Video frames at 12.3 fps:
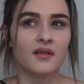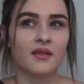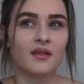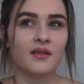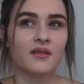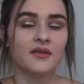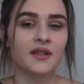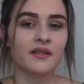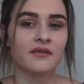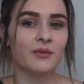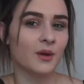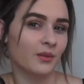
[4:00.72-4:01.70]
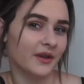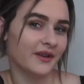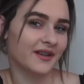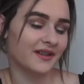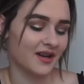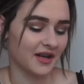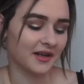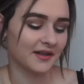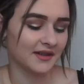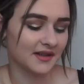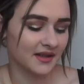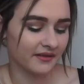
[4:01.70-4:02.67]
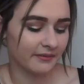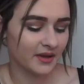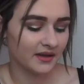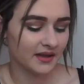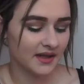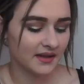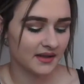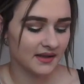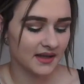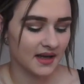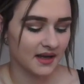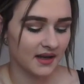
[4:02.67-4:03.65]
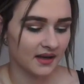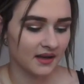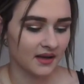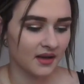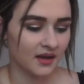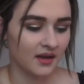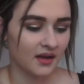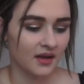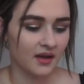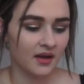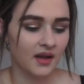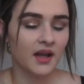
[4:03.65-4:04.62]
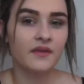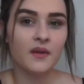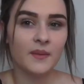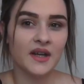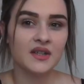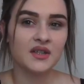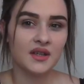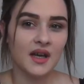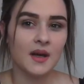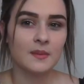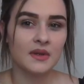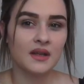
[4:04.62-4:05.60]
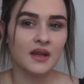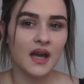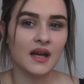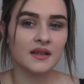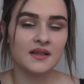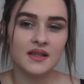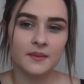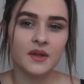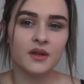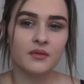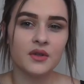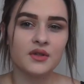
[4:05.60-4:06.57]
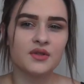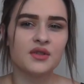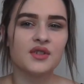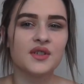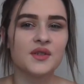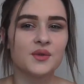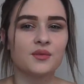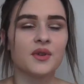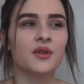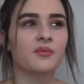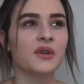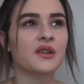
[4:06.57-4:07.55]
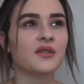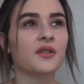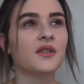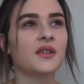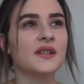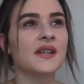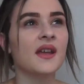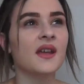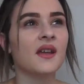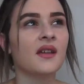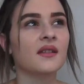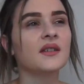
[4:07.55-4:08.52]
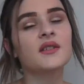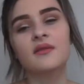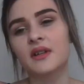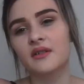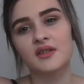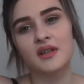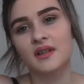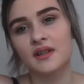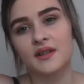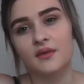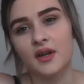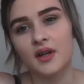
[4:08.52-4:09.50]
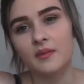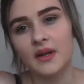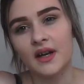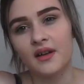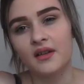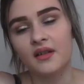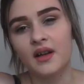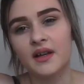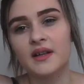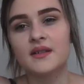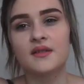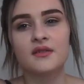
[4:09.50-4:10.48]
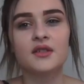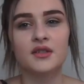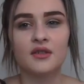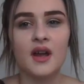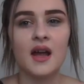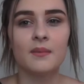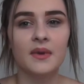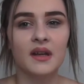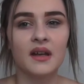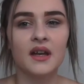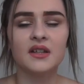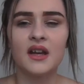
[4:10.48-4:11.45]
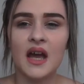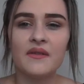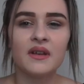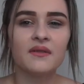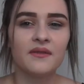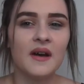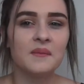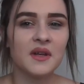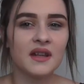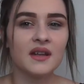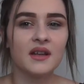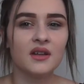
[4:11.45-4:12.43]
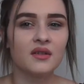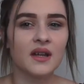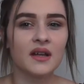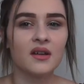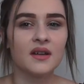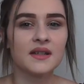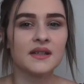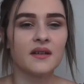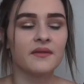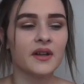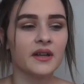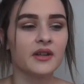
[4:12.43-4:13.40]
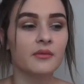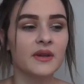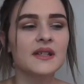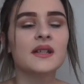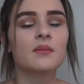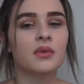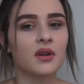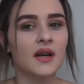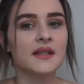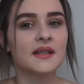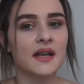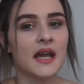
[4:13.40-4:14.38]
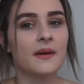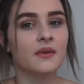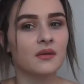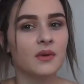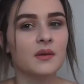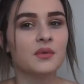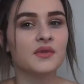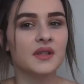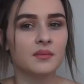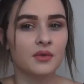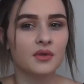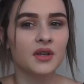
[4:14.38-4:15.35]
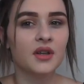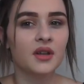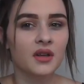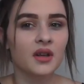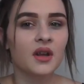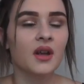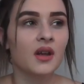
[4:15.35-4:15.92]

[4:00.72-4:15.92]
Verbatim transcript: not knowing if people are going to like it and stuff, but at the end of the day, if it makes you happy and it's something you want to do, just do it, because there's no one else you need to worry about. Like, as long as you're happy and you're having fun with it and all that kind of stuff, like, you'll be surprised at how many people support you.